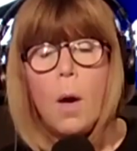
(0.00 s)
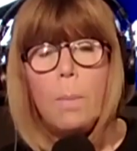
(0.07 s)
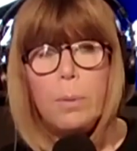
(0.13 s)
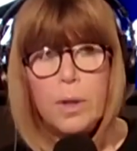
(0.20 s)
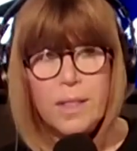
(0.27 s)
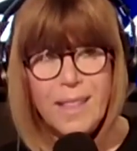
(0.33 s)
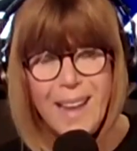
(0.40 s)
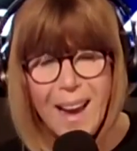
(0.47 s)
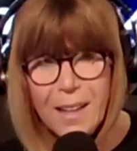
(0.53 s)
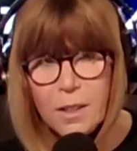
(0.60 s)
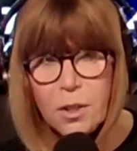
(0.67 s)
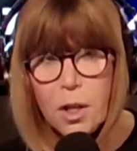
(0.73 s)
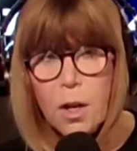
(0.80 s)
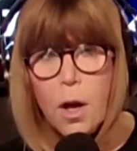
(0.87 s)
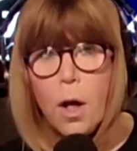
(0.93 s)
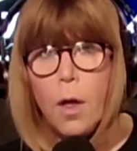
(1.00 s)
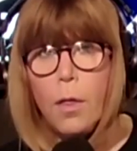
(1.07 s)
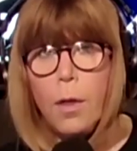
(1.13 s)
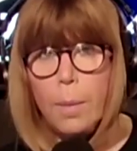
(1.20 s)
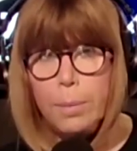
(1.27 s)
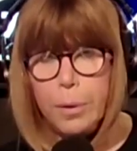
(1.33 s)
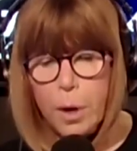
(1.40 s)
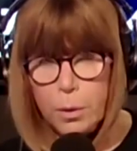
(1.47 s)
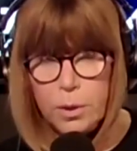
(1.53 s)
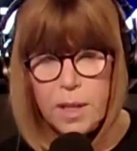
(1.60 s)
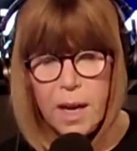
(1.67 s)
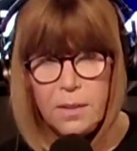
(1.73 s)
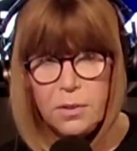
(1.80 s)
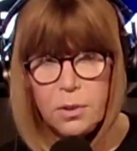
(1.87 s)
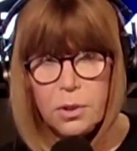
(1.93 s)
protect the
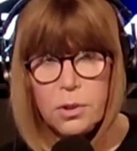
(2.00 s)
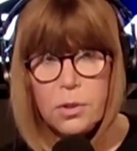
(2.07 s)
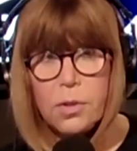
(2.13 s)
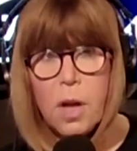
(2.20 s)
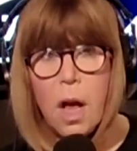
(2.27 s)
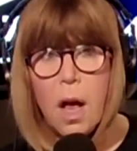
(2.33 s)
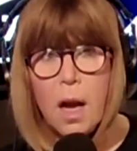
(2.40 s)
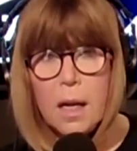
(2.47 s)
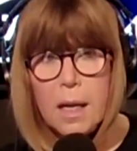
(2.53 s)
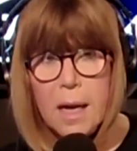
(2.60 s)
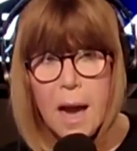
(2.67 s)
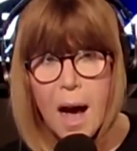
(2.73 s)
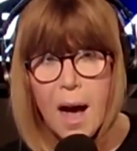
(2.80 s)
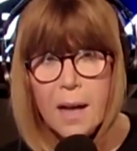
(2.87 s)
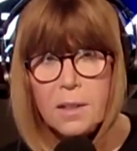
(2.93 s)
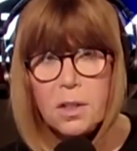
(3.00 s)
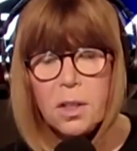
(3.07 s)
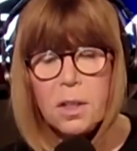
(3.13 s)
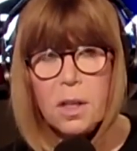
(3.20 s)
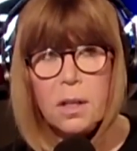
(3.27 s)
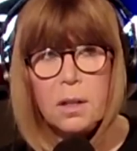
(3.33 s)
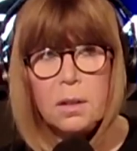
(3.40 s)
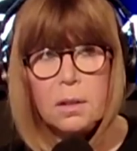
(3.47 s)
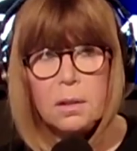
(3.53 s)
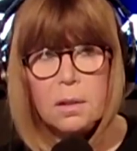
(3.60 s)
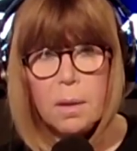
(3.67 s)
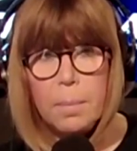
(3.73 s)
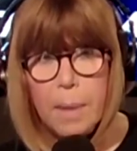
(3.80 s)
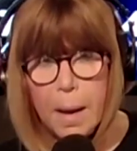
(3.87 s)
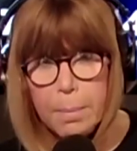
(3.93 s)
protesters, not
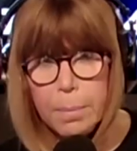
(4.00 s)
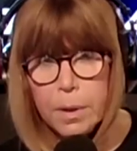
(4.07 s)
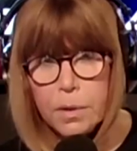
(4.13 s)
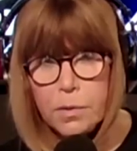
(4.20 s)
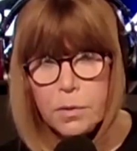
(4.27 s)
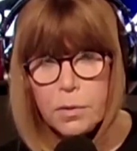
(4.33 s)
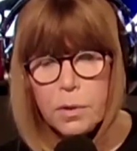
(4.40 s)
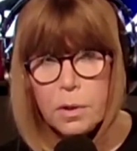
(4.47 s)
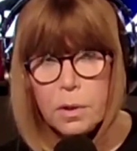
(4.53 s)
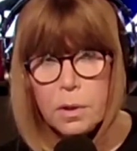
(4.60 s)
the members.